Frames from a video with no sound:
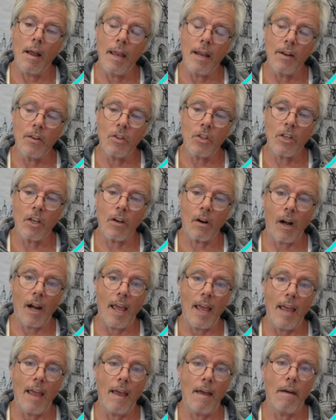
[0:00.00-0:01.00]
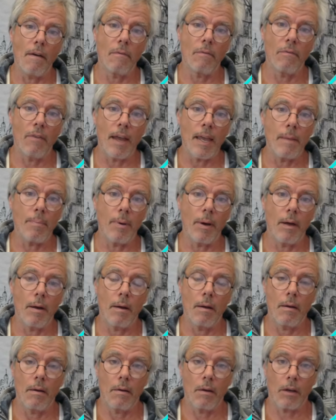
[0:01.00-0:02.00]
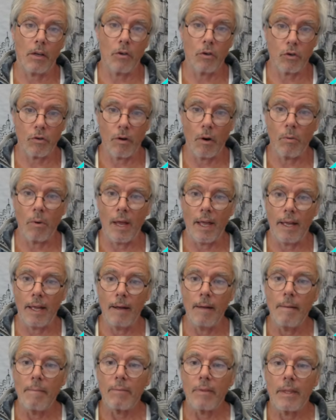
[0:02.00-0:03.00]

internal air vapour control layer.